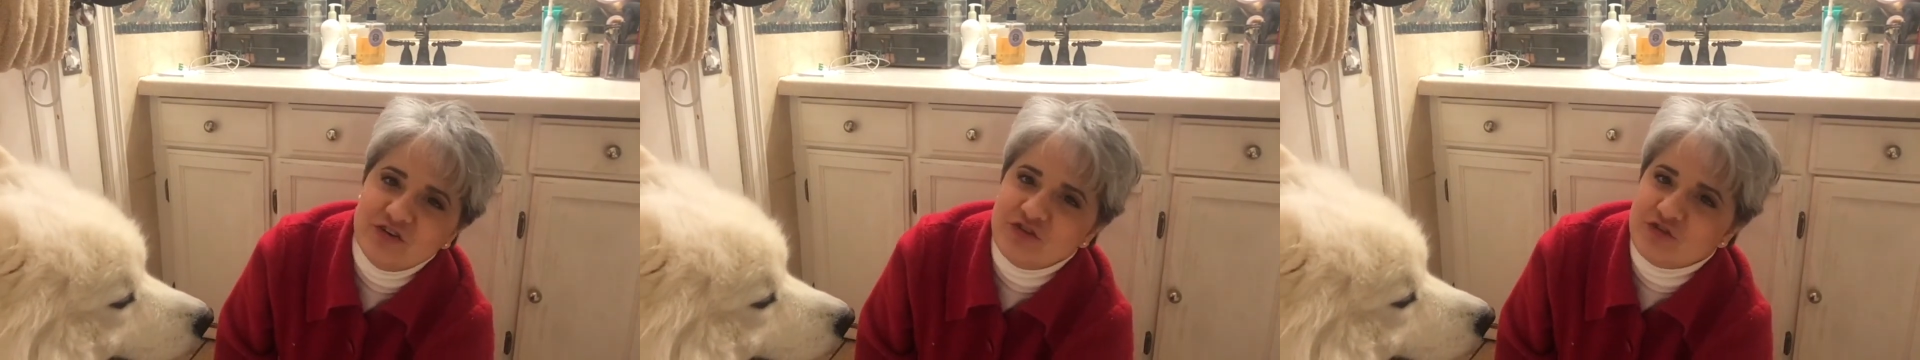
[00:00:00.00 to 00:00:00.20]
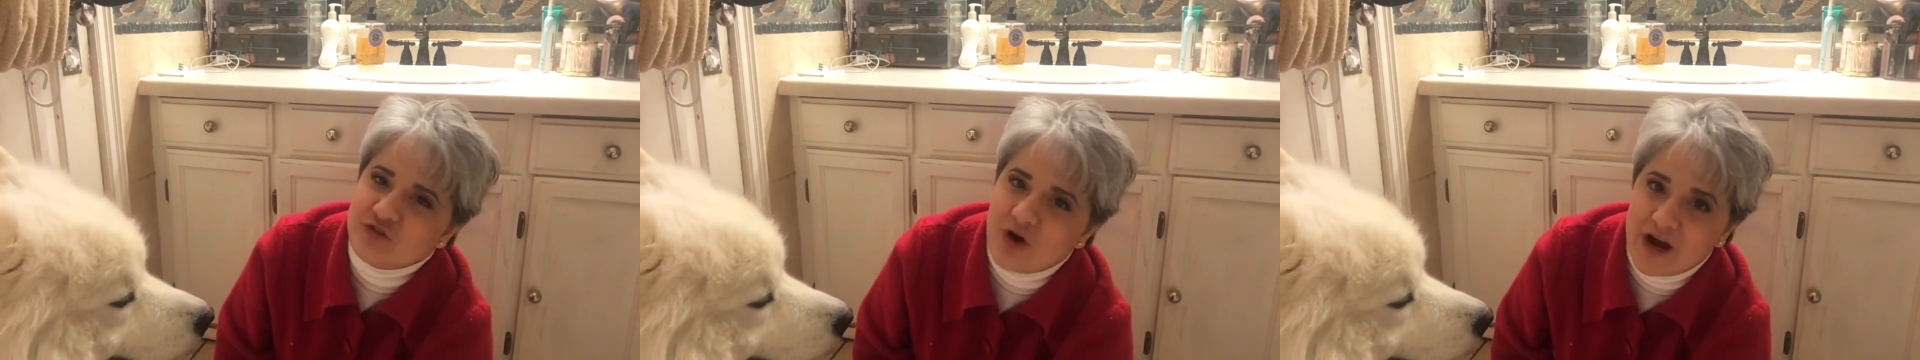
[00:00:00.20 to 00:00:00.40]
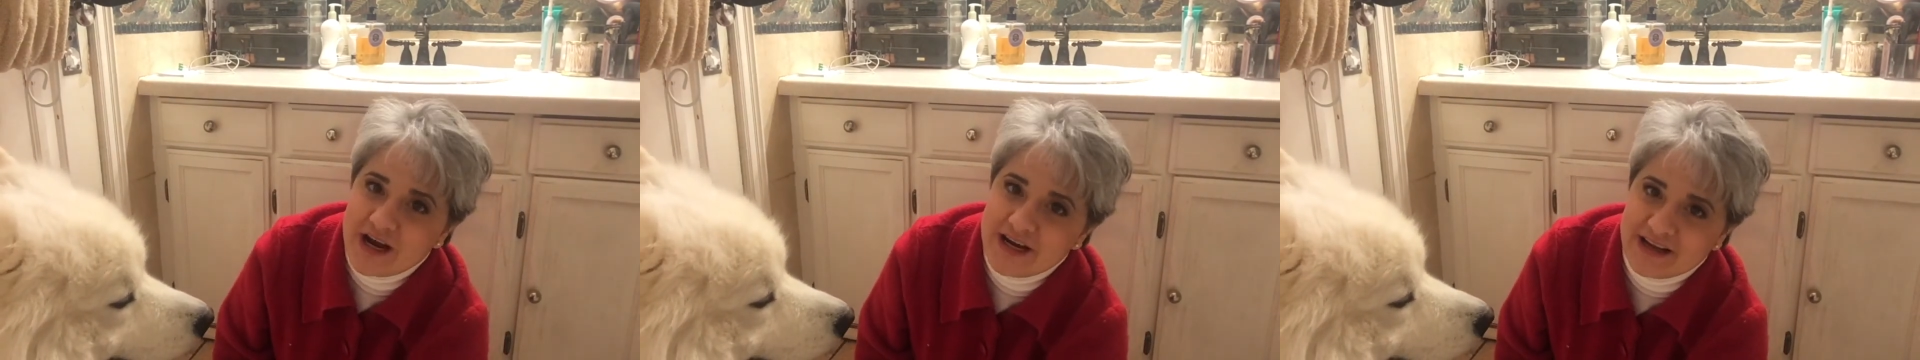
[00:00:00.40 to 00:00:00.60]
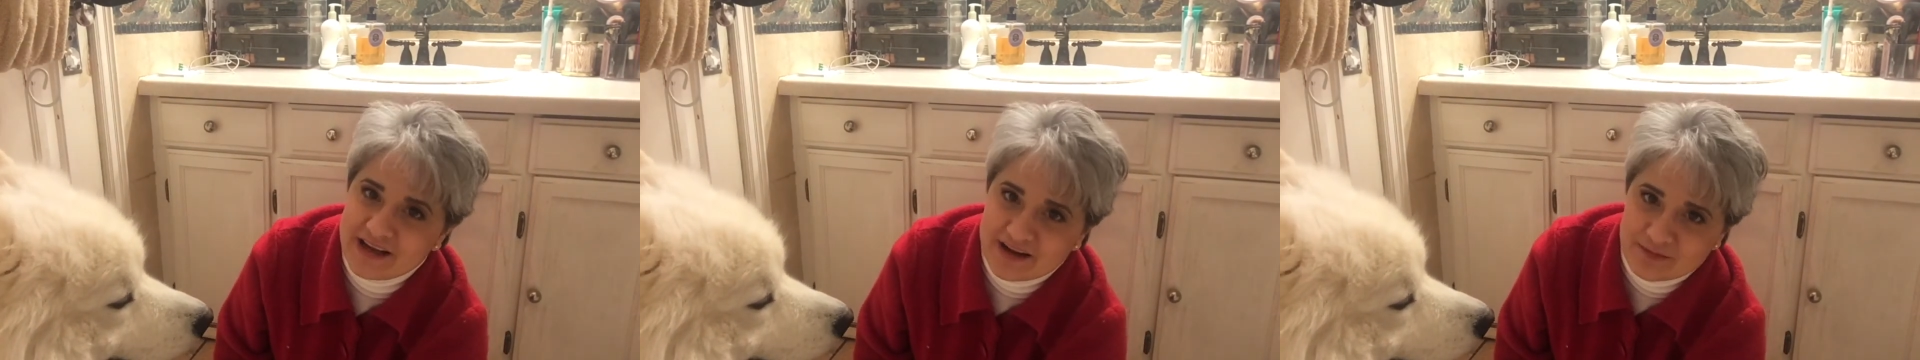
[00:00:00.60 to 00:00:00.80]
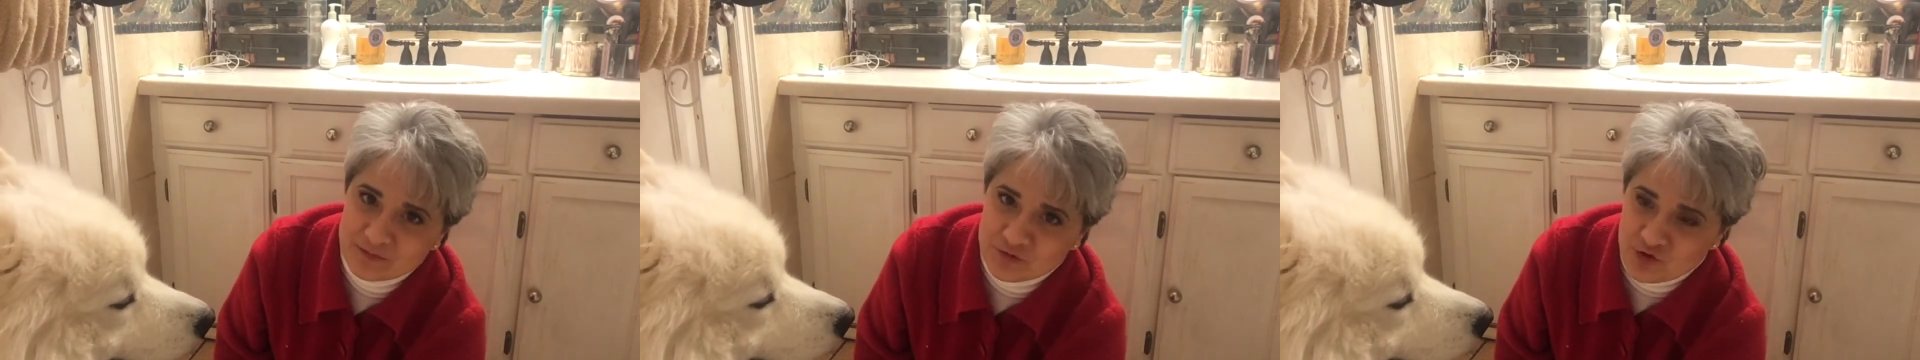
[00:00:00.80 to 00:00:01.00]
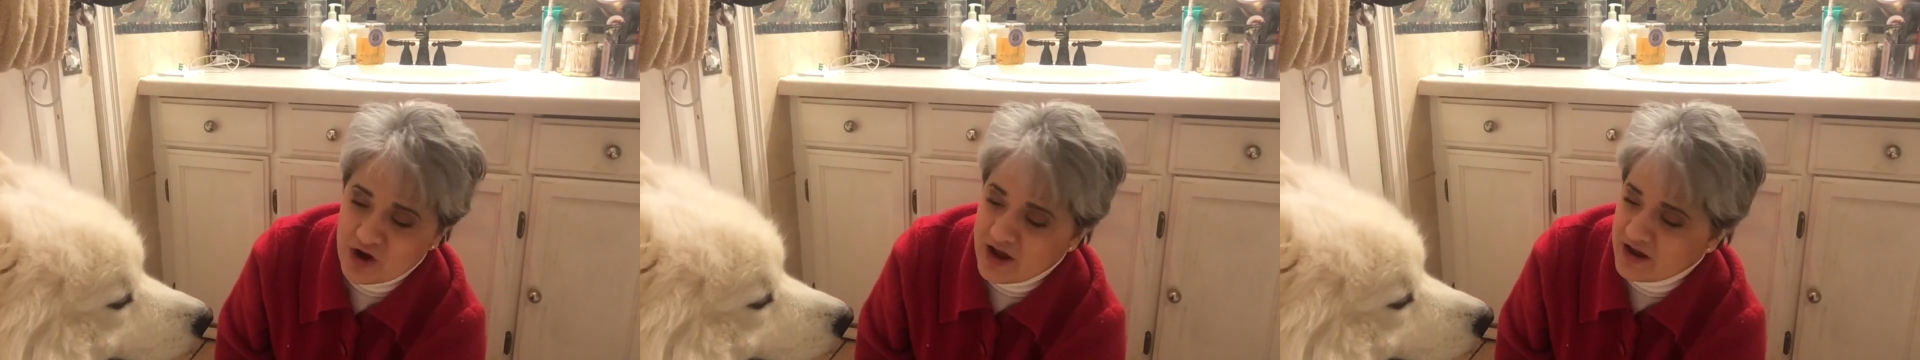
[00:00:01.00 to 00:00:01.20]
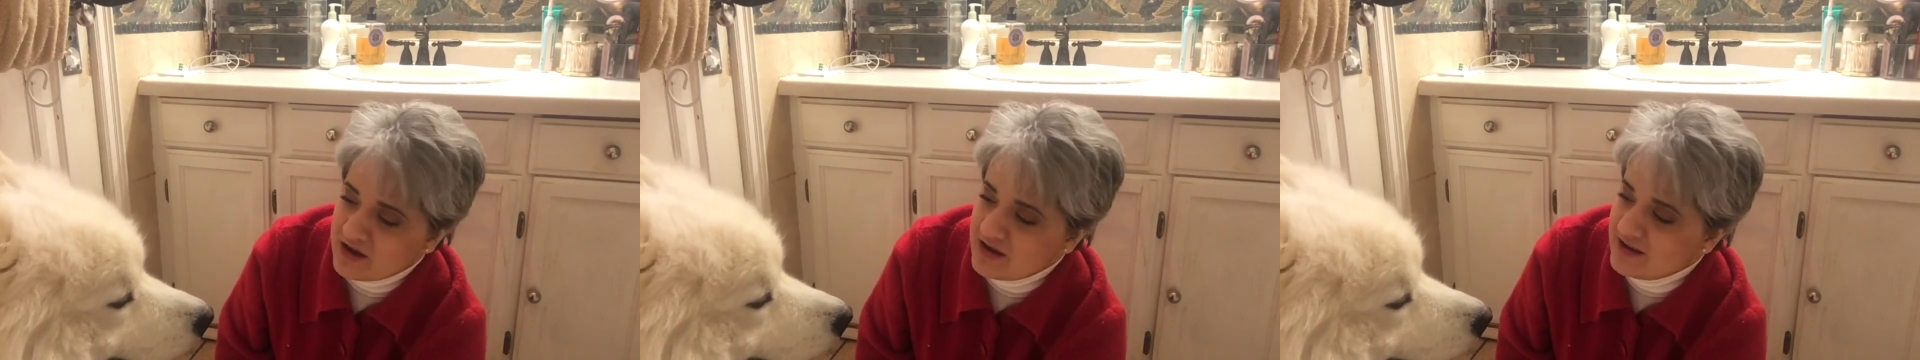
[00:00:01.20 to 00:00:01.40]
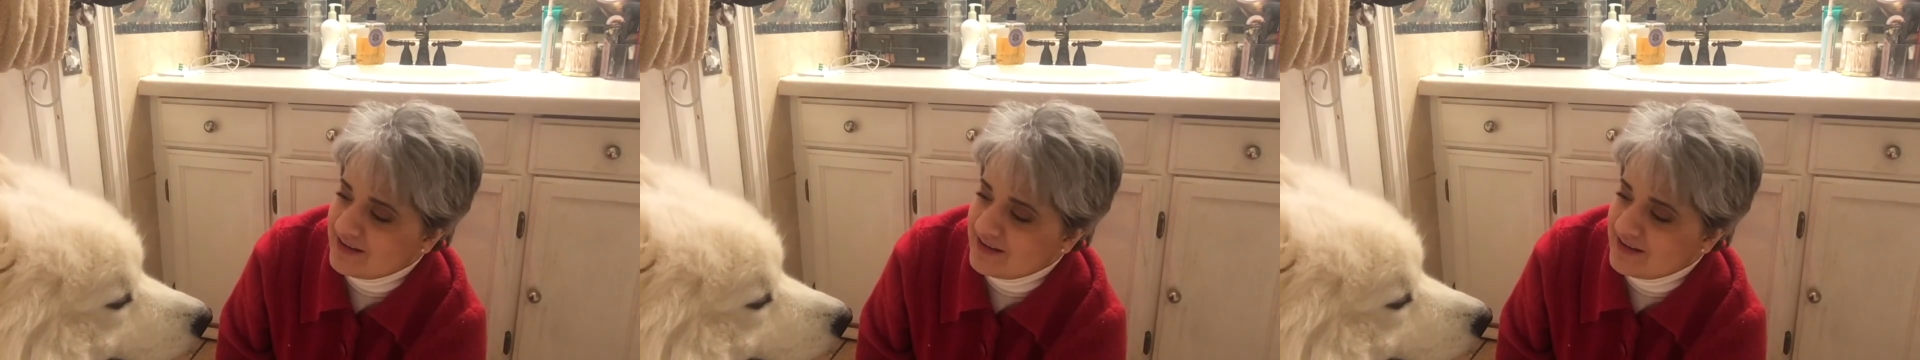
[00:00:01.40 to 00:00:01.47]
just trying to get him dry,